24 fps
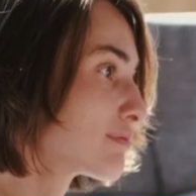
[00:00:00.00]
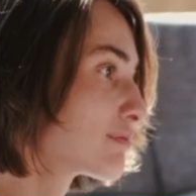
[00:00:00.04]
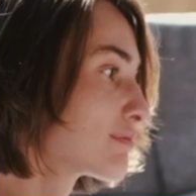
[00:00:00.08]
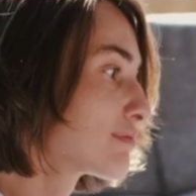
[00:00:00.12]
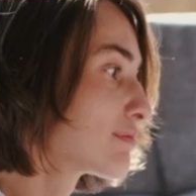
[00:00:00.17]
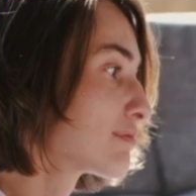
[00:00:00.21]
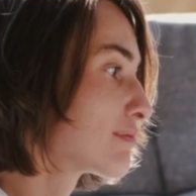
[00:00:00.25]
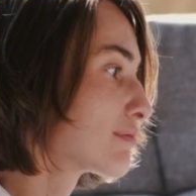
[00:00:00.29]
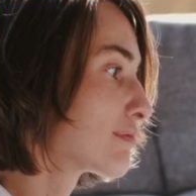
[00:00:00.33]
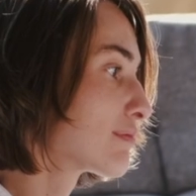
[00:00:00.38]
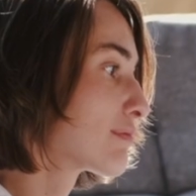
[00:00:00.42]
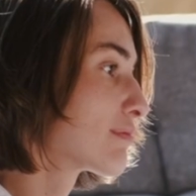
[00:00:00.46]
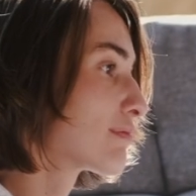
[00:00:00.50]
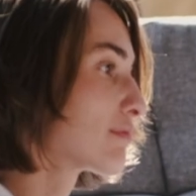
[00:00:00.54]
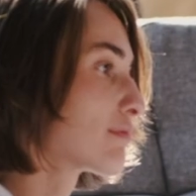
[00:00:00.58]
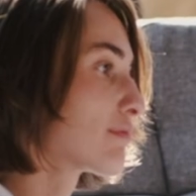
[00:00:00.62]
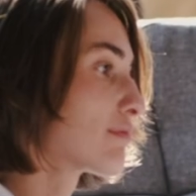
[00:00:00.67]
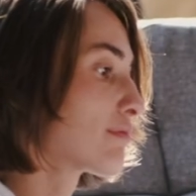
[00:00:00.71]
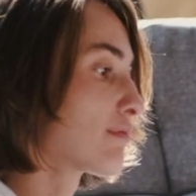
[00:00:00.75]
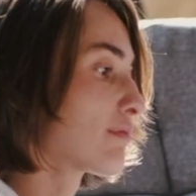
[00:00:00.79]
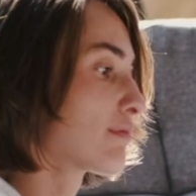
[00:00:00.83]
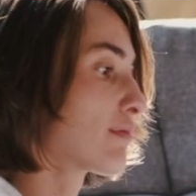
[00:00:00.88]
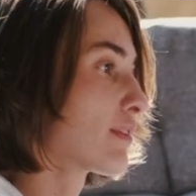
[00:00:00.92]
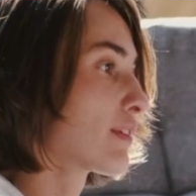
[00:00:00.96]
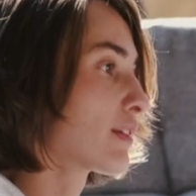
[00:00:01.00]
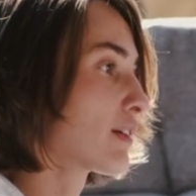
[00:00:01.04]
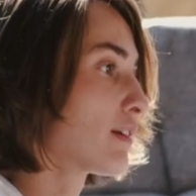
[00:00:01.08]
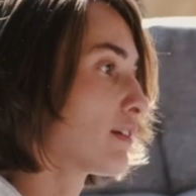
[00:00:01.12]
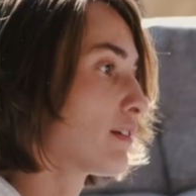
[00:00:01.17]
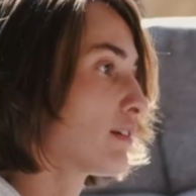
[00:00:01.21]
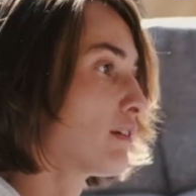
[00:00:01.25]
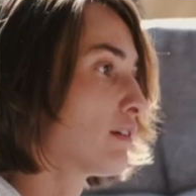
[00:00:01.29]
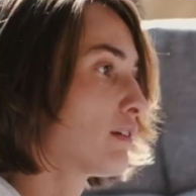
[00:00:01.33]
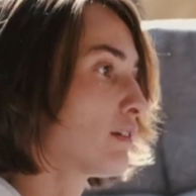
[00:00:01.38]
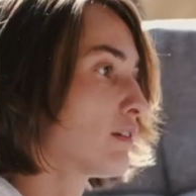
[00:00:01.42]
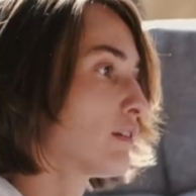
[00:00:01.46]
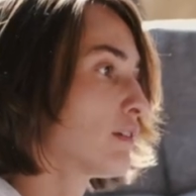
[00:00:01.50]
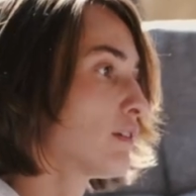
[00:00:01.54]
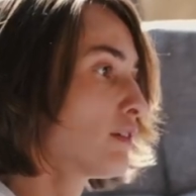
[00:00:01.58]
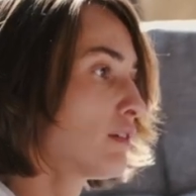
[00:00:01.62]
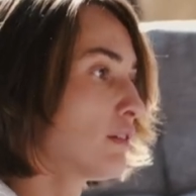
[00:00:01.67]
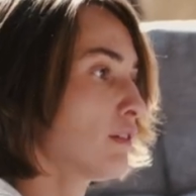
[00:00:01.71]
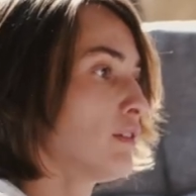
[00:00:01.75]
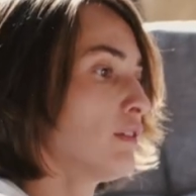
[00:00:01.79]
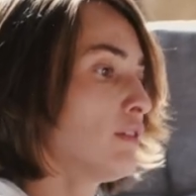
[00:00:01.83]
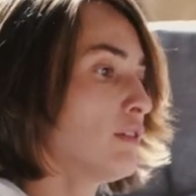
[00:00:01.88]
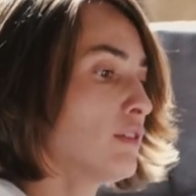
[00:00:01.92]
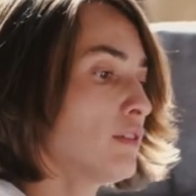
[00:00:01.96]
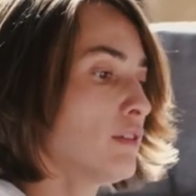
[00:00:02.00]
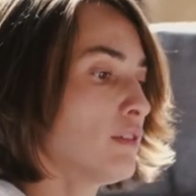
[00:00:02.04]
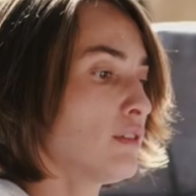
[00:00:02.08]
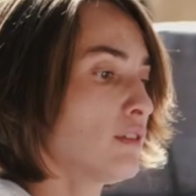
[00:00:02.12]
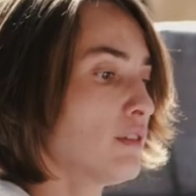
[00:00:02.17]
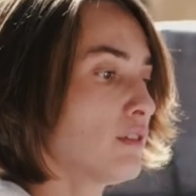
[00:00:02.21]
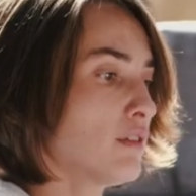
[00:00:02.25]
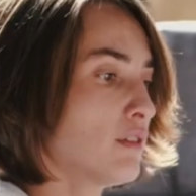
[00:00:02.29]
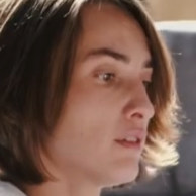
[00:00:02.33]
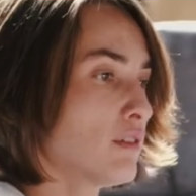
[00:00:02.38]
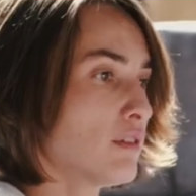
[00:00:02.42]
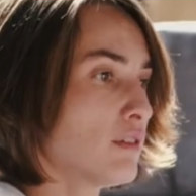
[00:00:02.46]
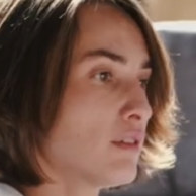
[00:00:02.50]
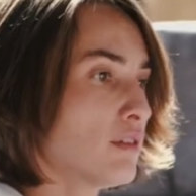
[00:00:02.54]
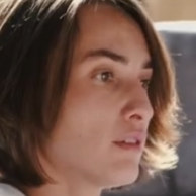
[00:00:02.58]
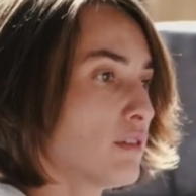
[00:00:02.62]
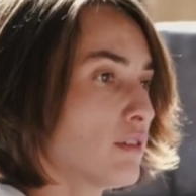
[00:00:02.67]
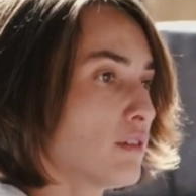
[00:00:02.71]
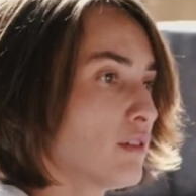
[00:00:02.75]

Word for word: if you're sleeping five hours a night because you have a new baby